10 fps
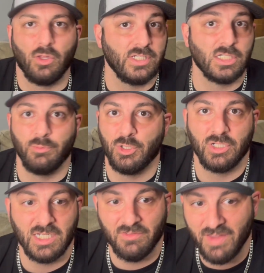all these
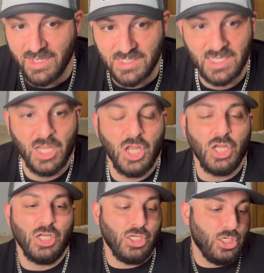community events,
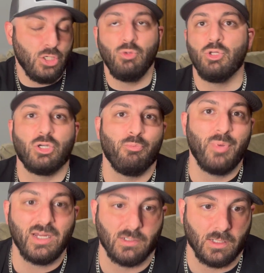you look
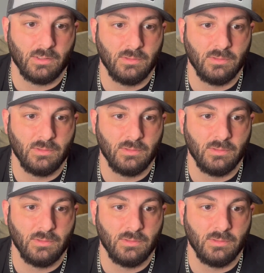bigger.